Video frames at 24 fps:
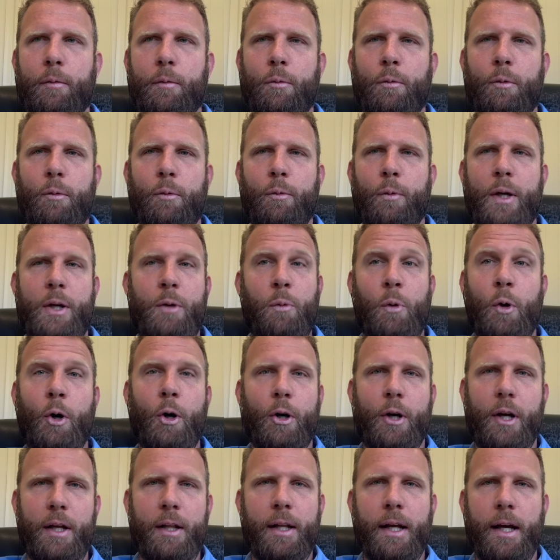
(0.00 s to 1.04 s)
we
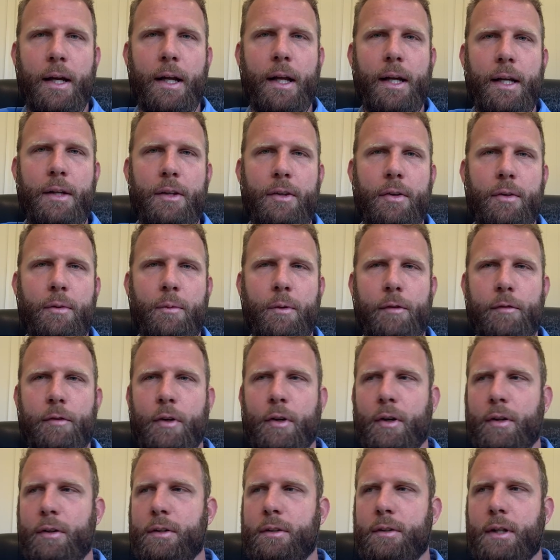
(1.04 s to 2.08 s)
work in that heat. We've
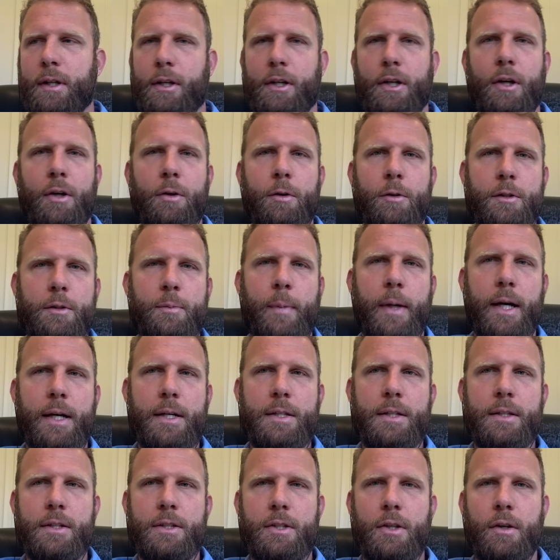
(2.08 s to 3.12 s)
got a cold
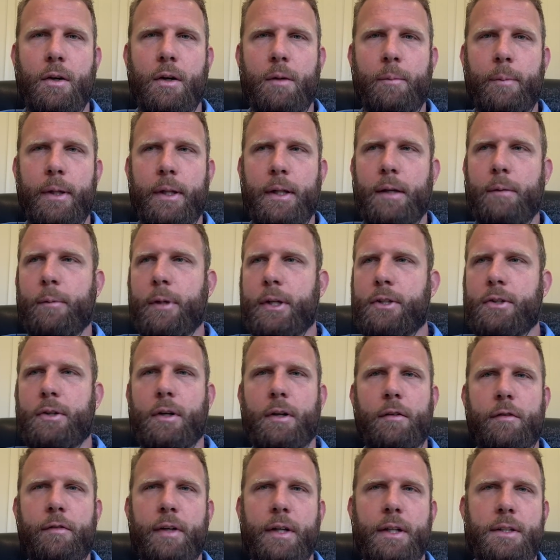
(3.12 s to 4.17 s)
space inside, but then we're
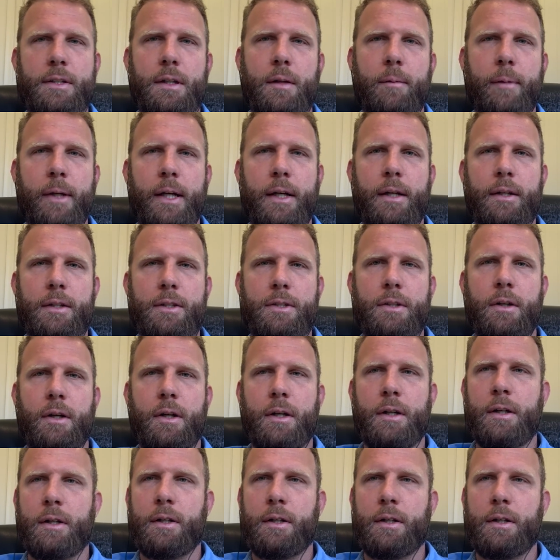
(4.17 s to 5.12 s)
trying to fix something outside,